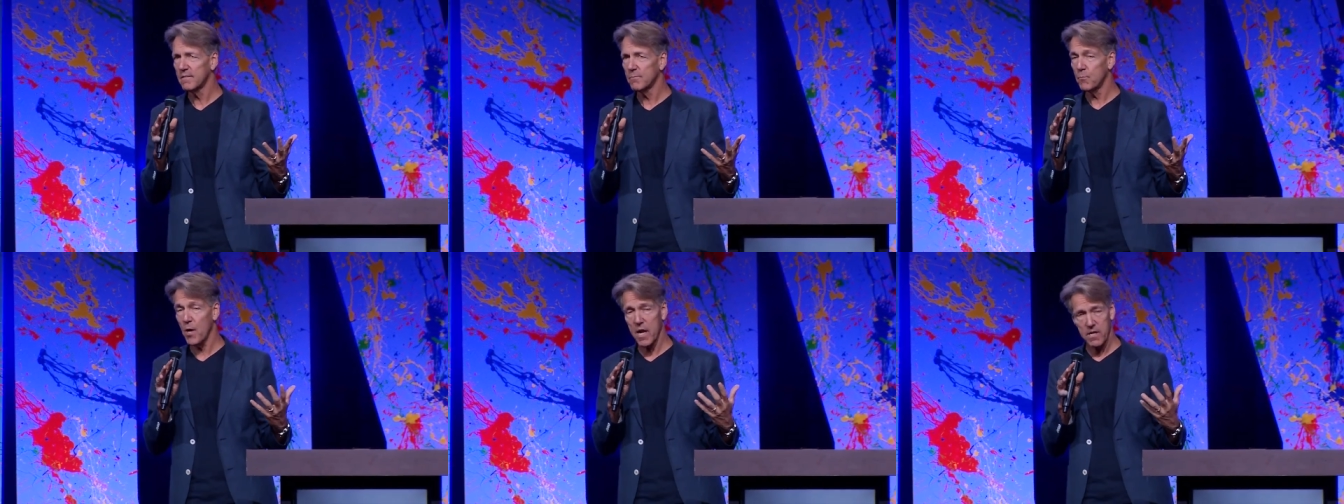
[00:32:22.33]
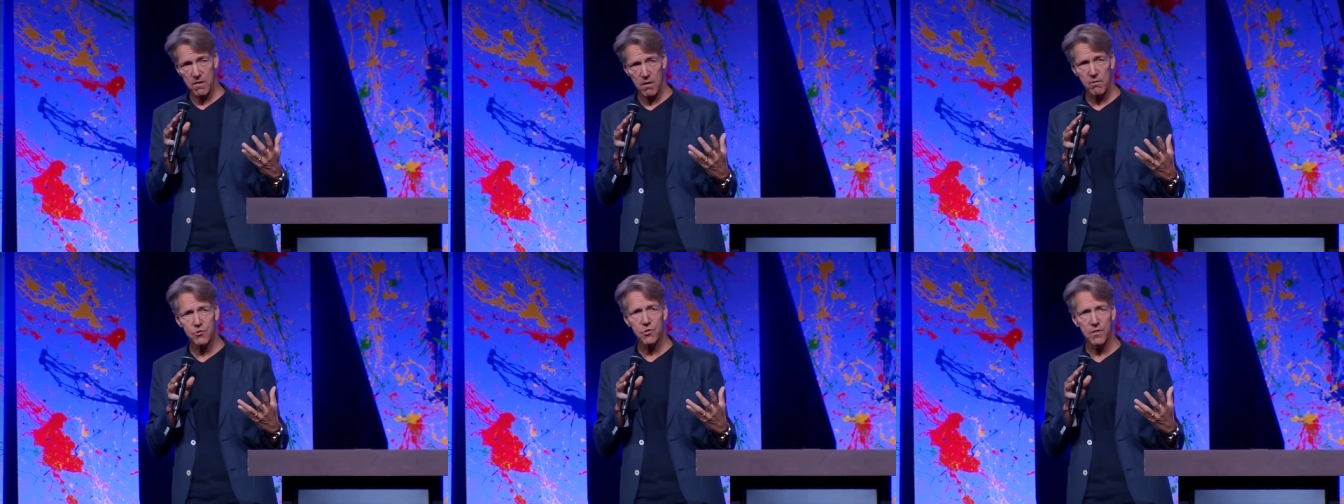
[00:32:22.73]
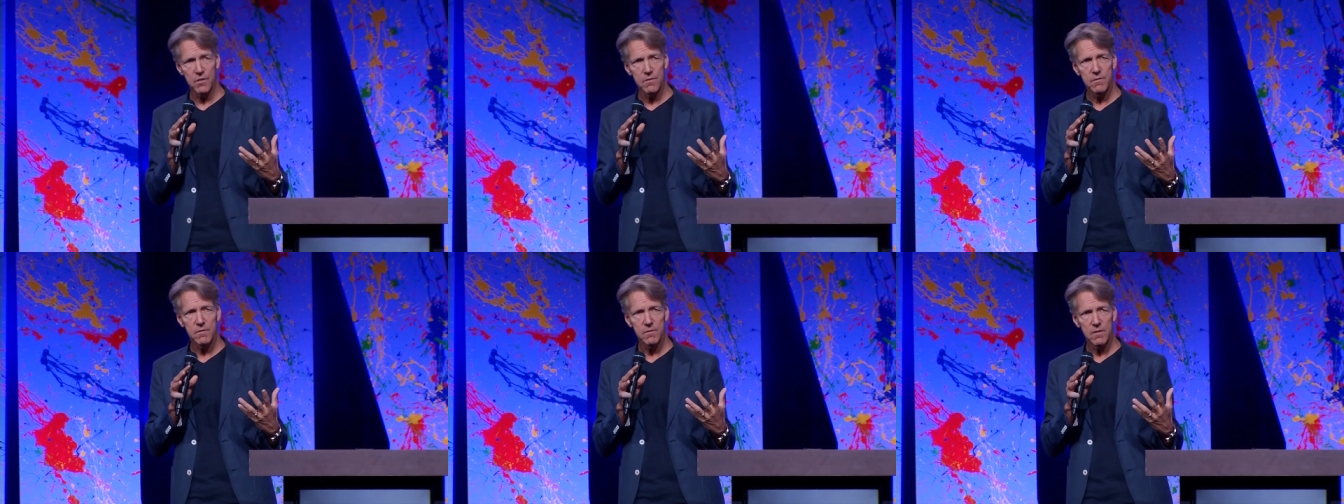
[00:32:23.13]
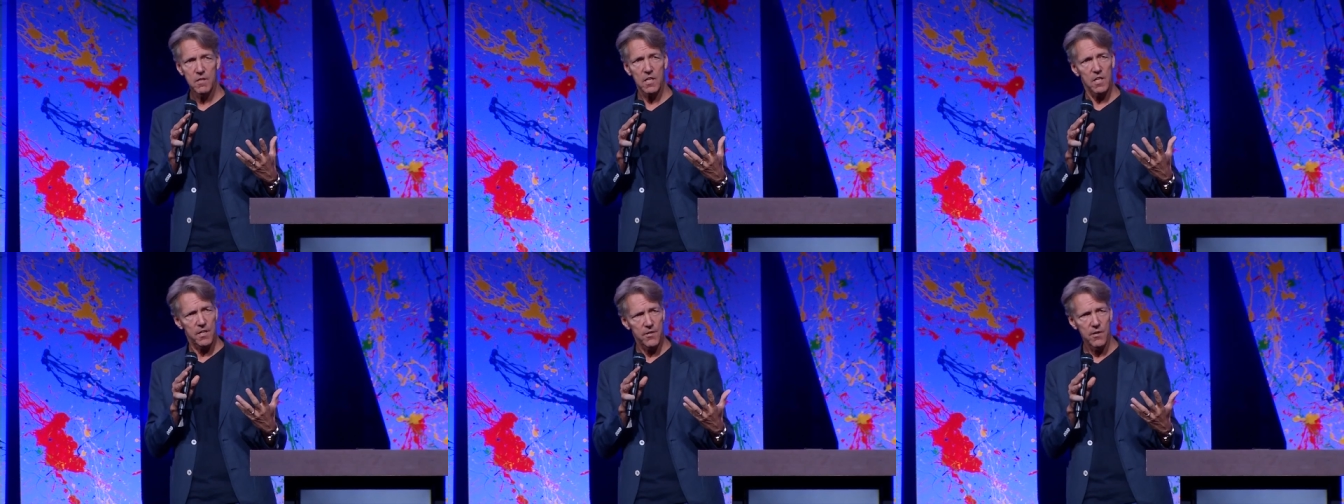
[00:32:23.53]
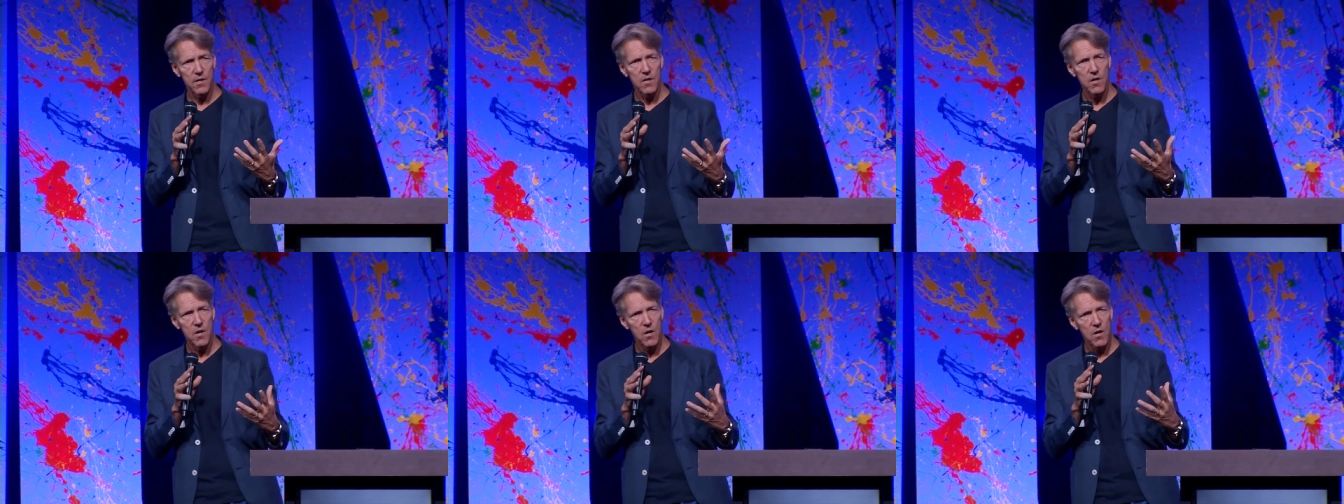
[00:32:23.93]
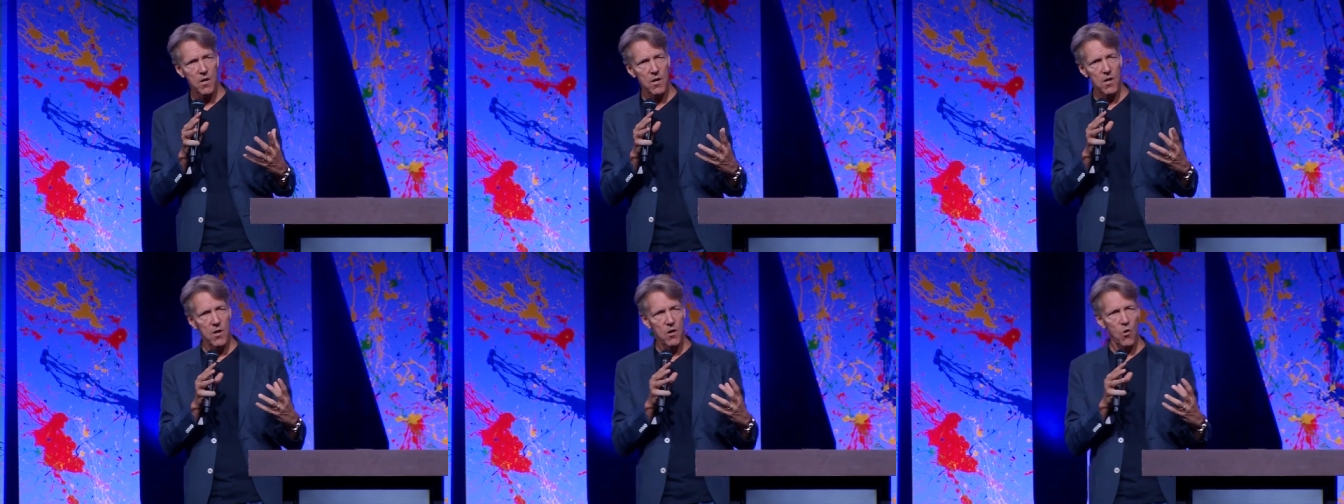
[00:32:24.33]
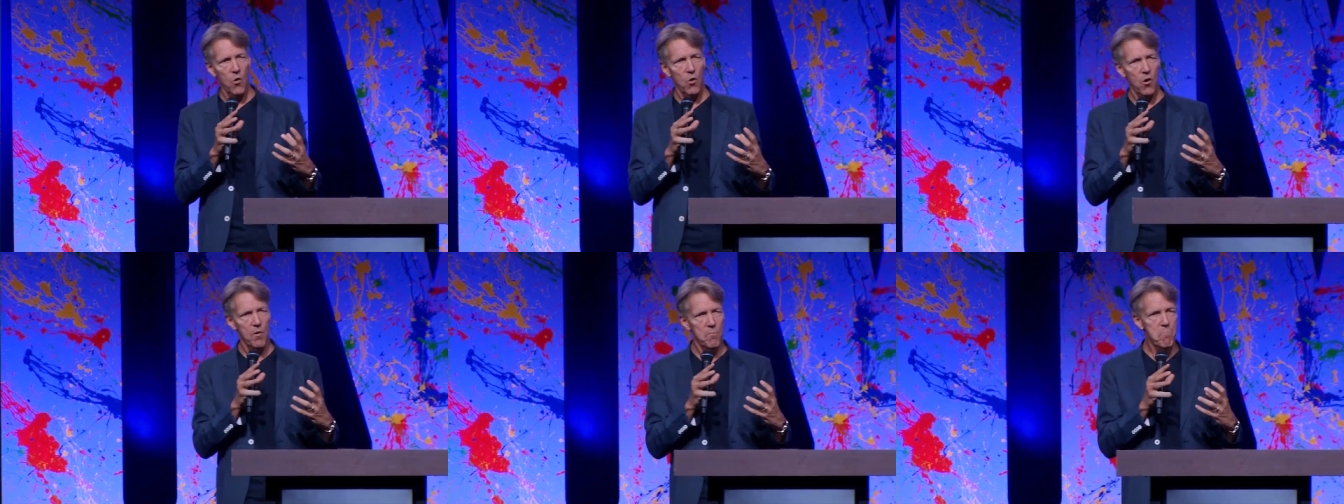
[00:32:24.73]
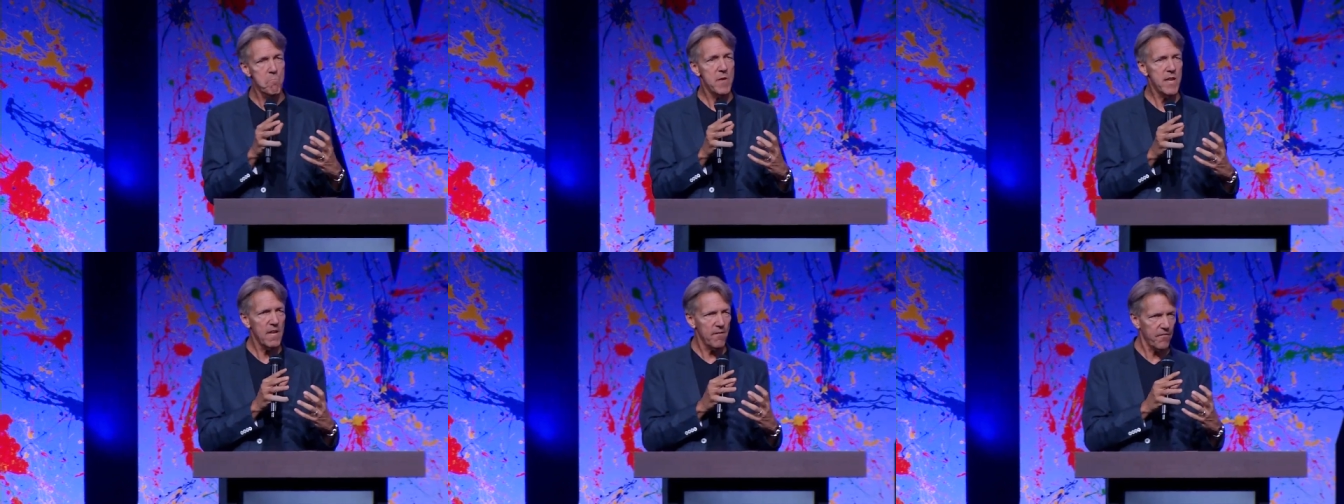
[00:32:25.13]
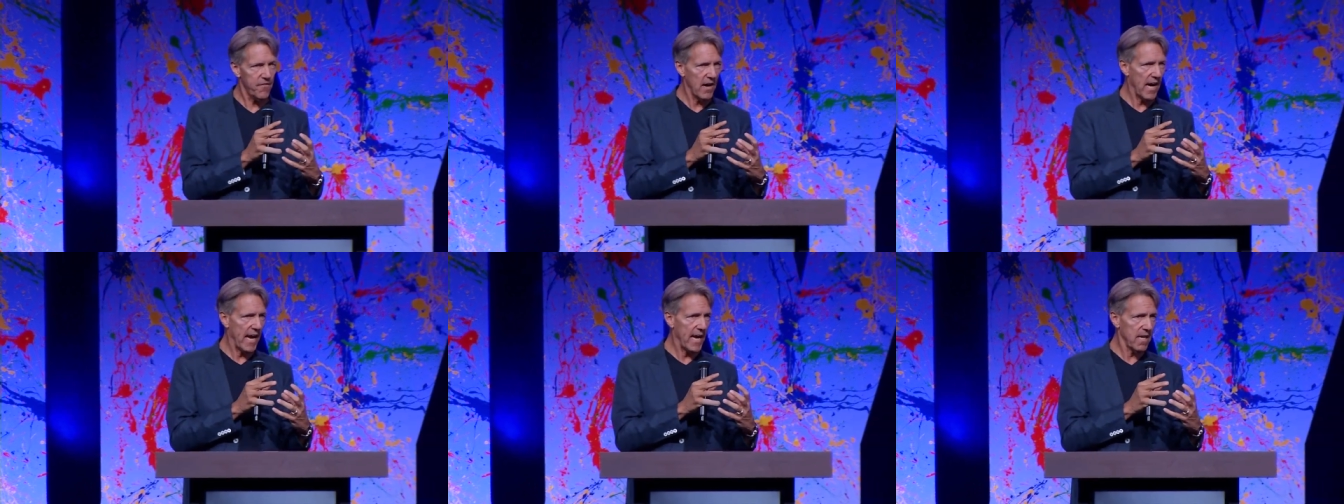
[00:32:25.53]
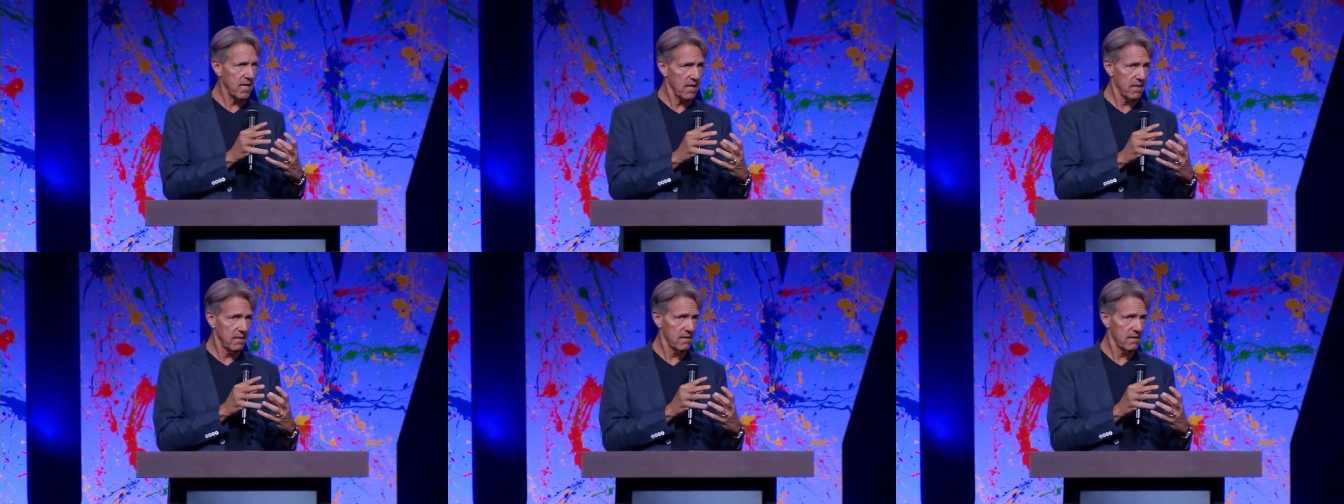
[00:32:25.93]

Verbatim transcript: brought closer, clearer, or minified.